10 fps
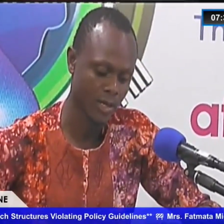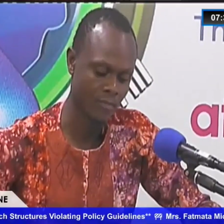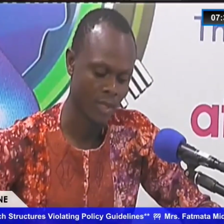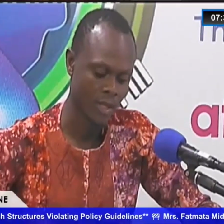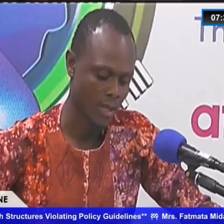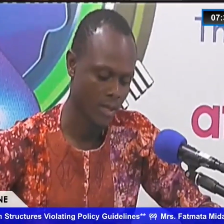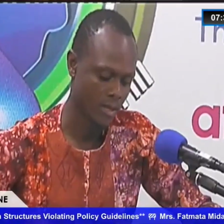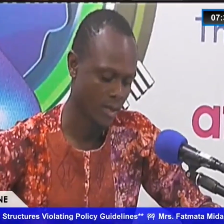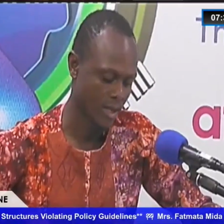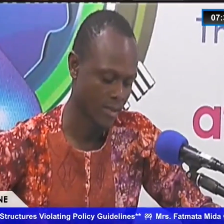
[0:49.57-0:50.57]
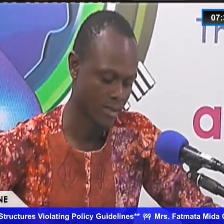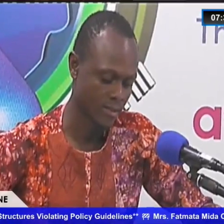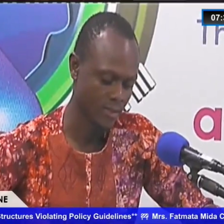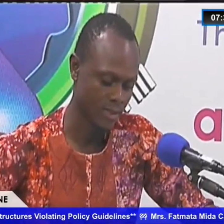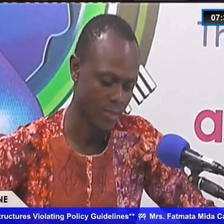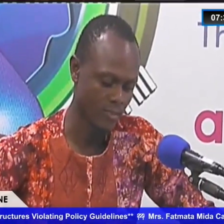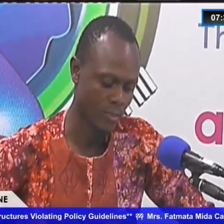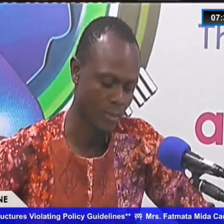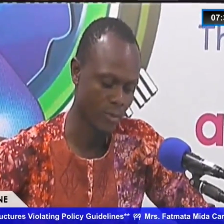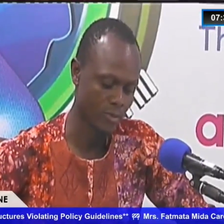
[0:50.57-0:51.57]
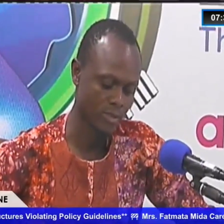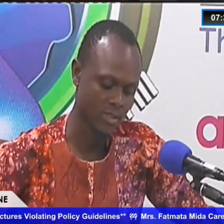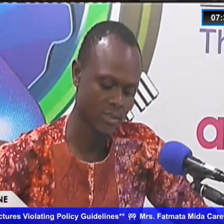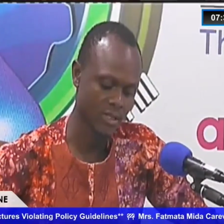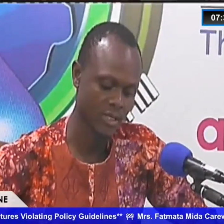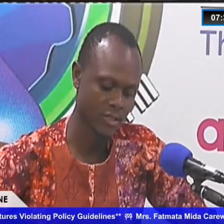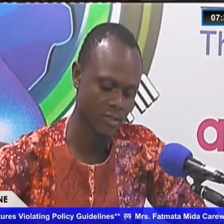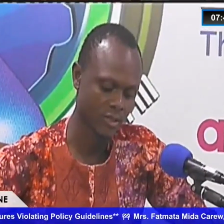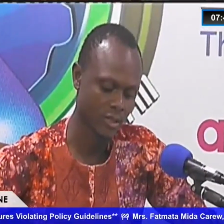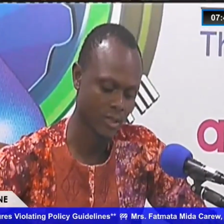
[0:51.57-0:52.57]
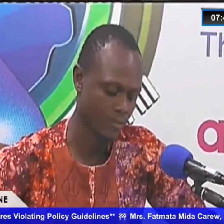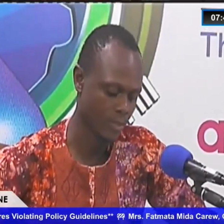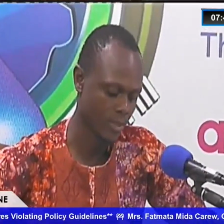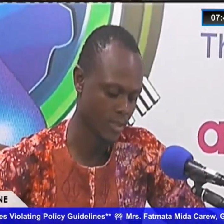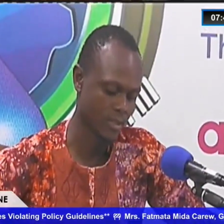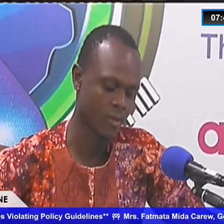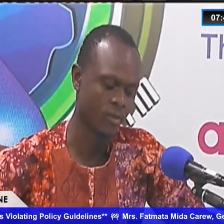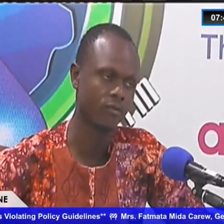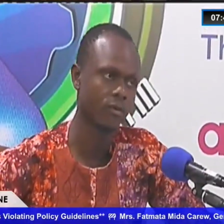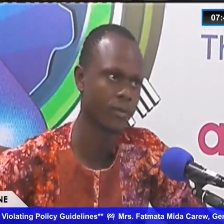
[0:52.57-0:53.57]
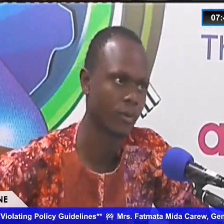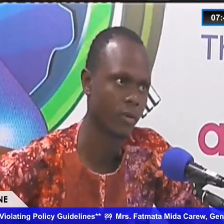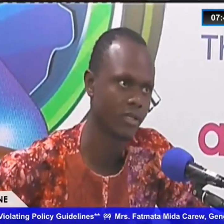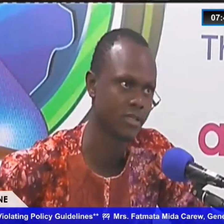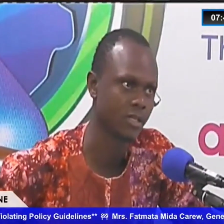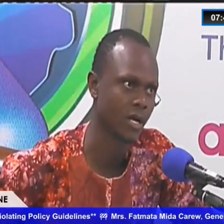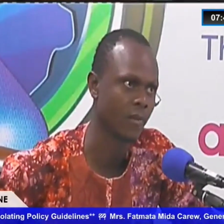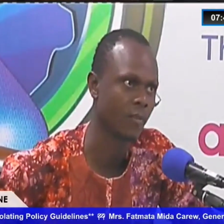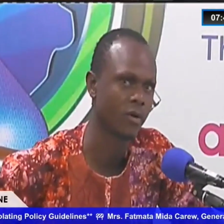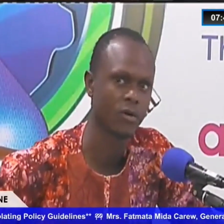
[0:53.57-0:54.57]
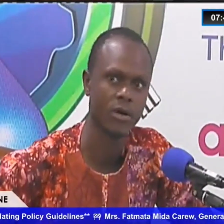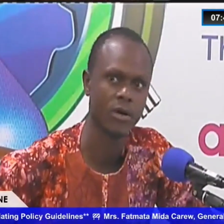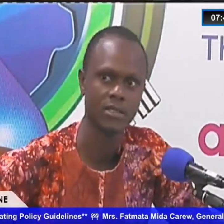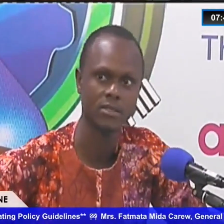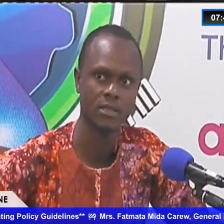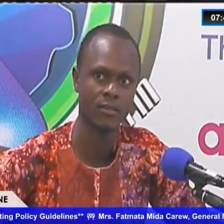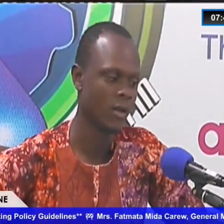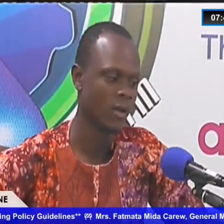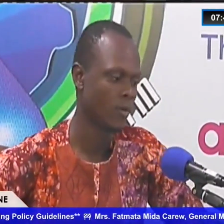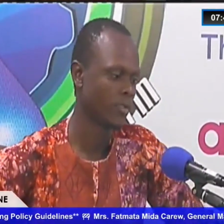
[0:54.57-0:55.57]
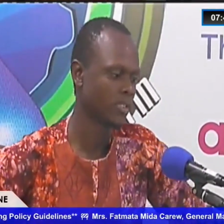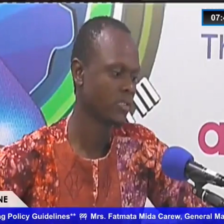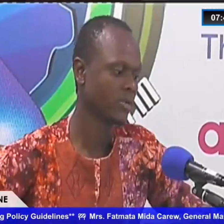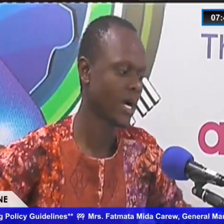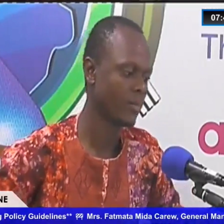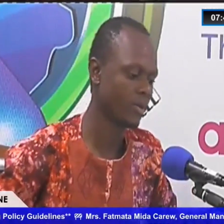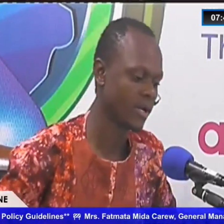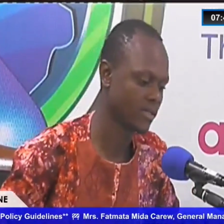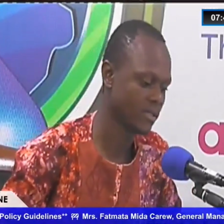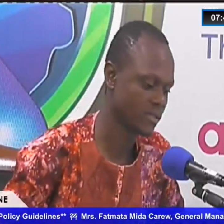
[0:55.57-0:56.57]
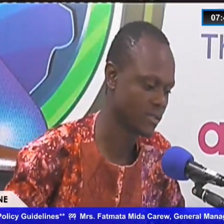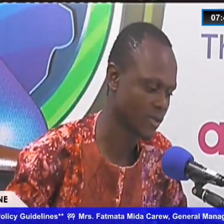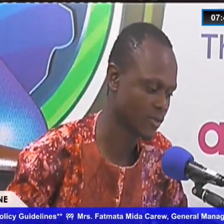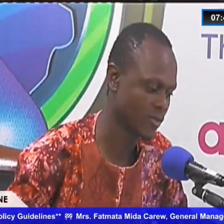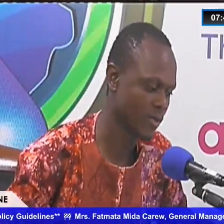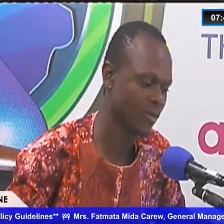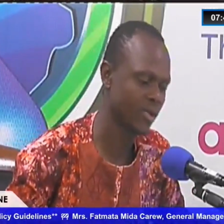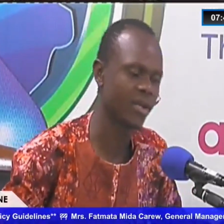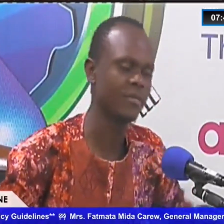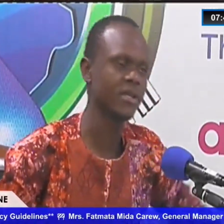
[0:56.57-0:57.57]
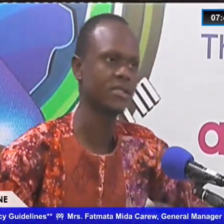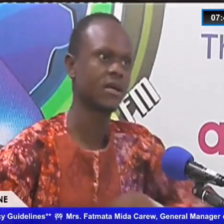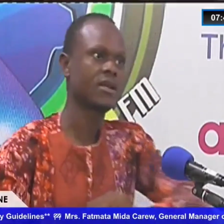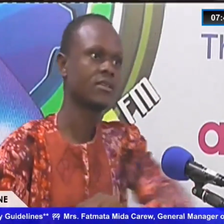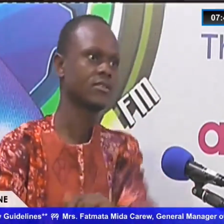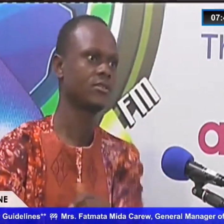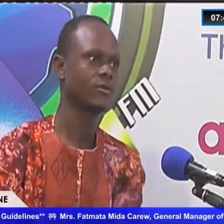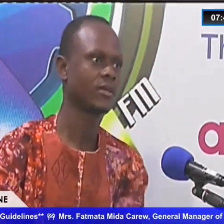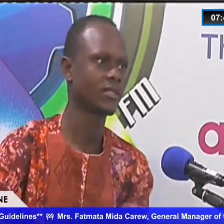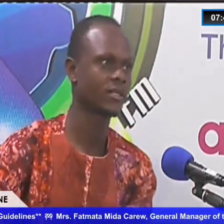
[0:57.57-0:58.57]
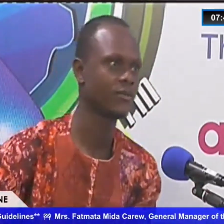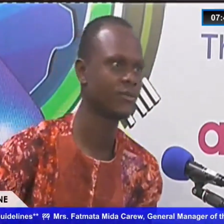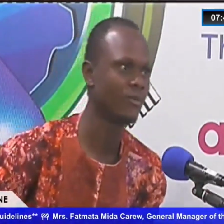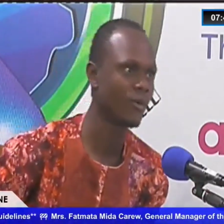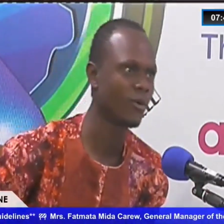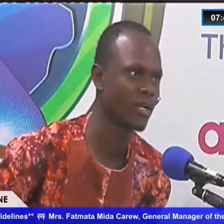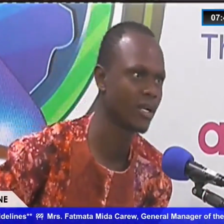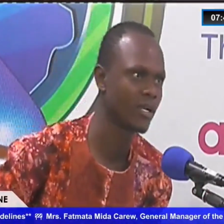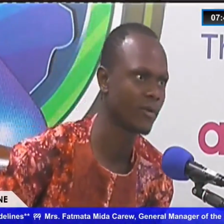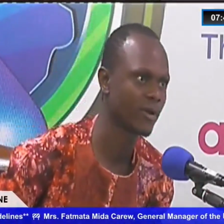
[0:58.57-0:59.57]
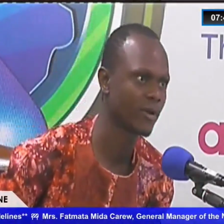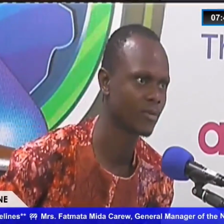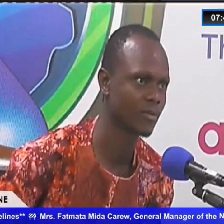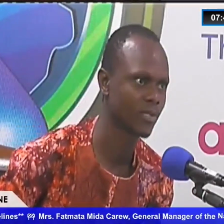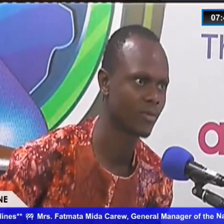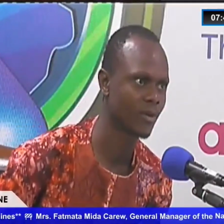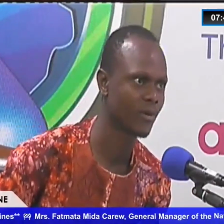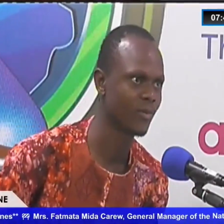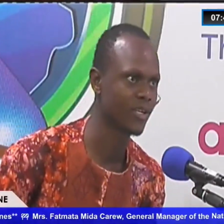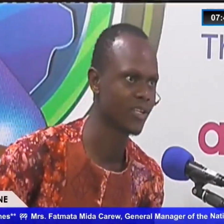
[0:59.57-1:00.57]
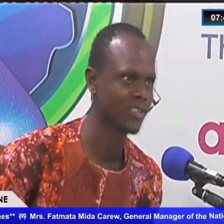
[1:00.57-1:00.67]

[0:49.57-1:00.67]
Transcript: and the activity then promotes international peace and Salon foreign policy, among other things. Then, waiting on the happen at this sector, make we get Minister at the studio. Once again, good morning and welcome to the program. Good morning, Salon.